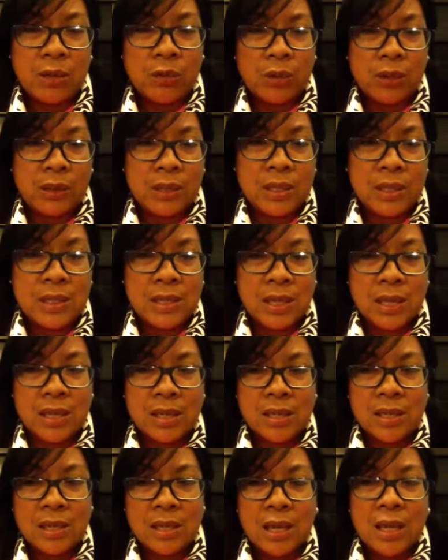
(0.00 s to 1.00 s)
one that
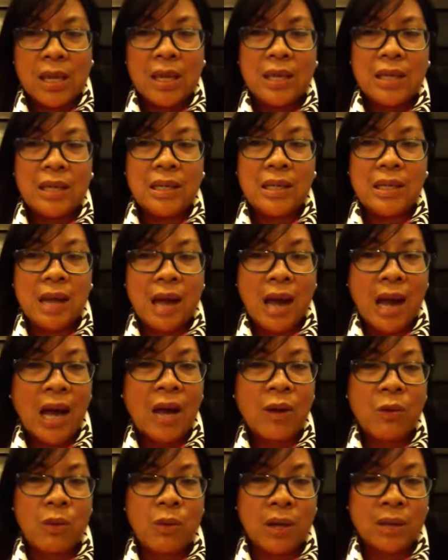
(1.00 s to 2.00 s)
says, yeah, I
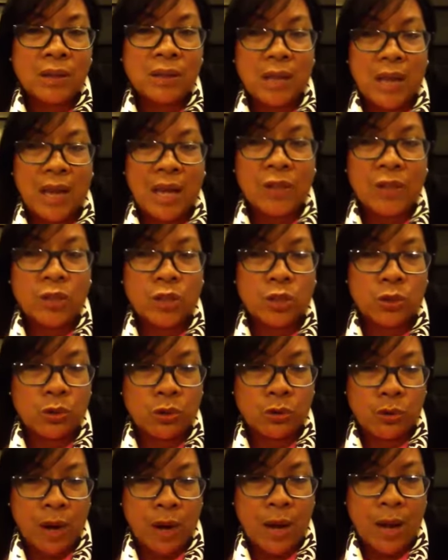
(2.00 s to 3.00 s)
want the
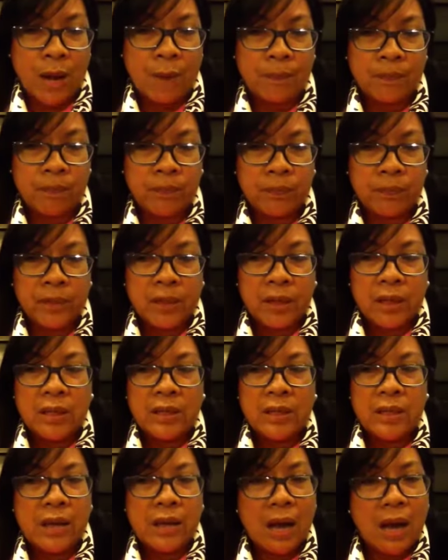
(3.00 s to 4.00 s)
angiogram,
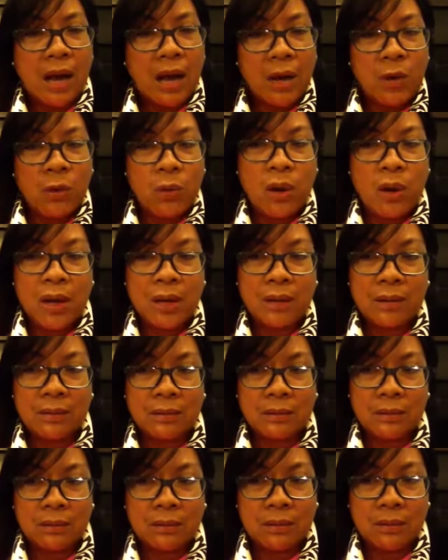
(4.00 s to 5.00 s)
yeah, I want
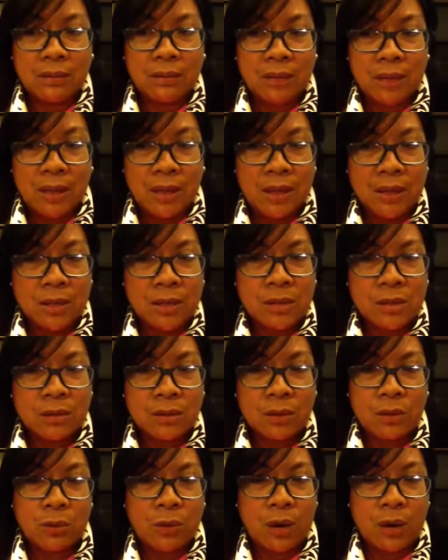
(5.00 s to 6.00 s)
this,
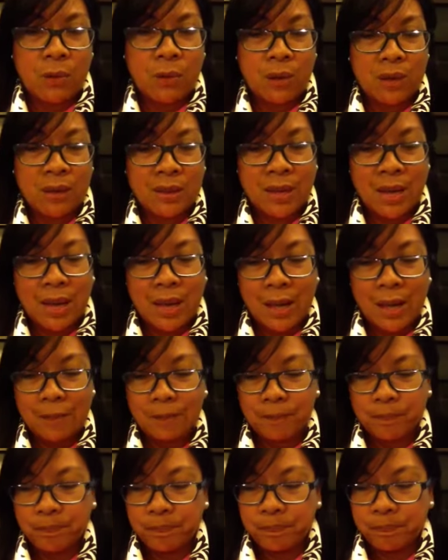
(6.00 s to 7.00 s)
or I want that.
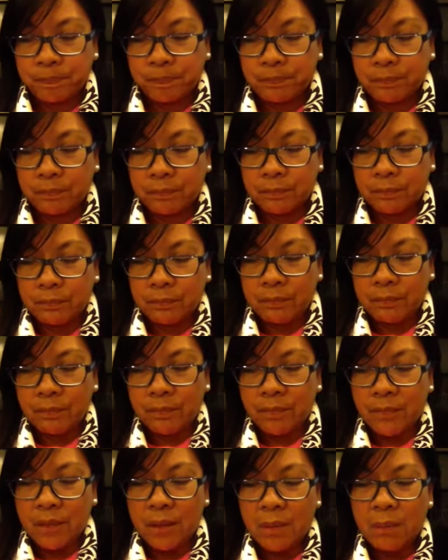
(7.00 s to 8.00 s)

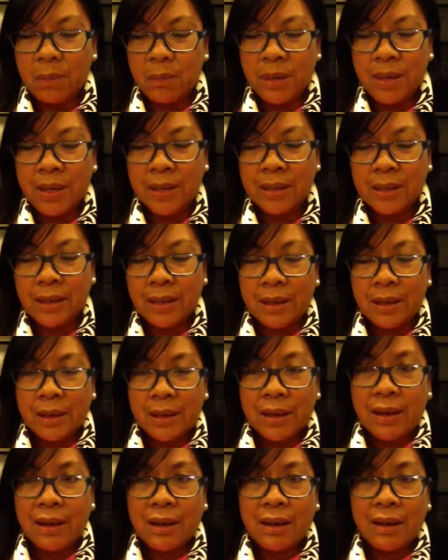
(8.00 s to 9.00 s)
But
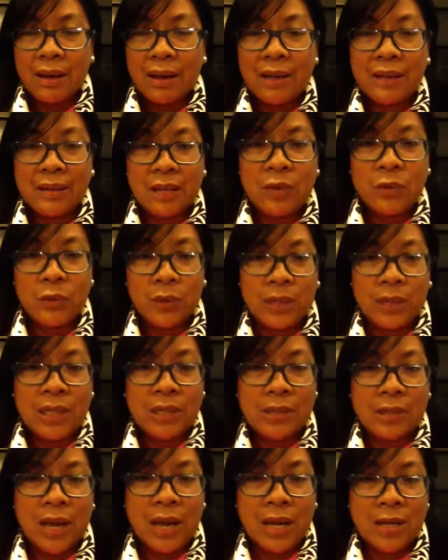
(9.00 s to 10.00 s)
I think we need
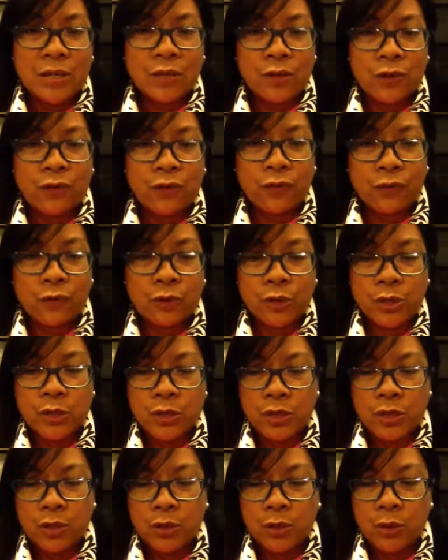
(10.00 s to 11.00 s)
to ask her first,
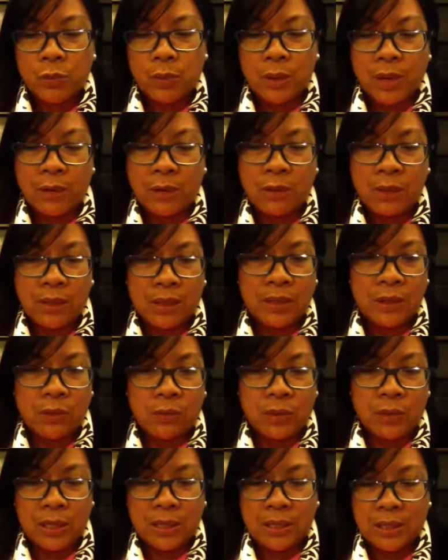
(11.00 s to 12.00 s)
but I really think
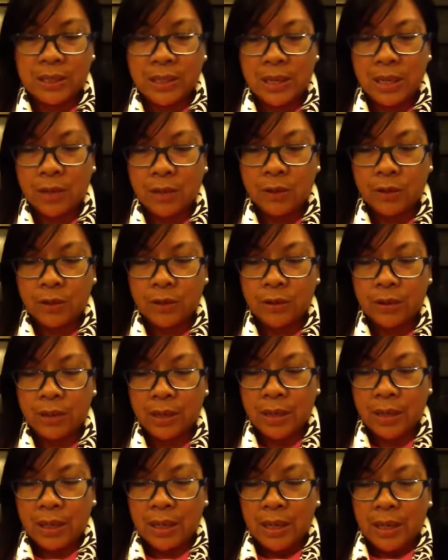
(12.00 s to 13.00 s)
we need to tell her.
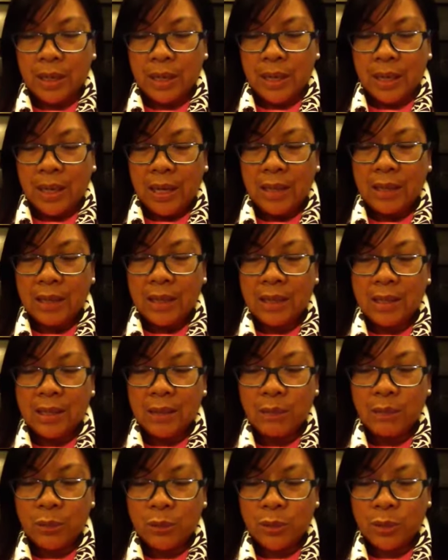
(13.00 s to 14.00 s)
And then
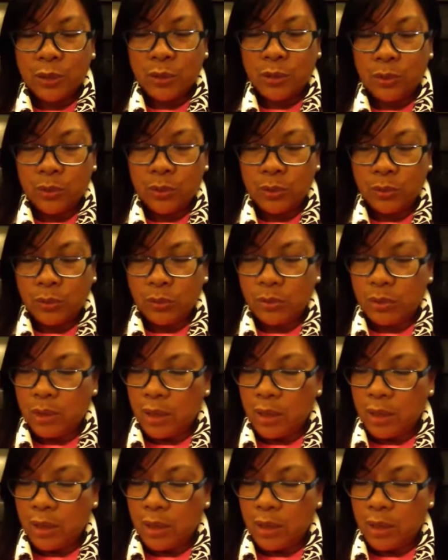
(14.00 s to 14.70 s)
number two,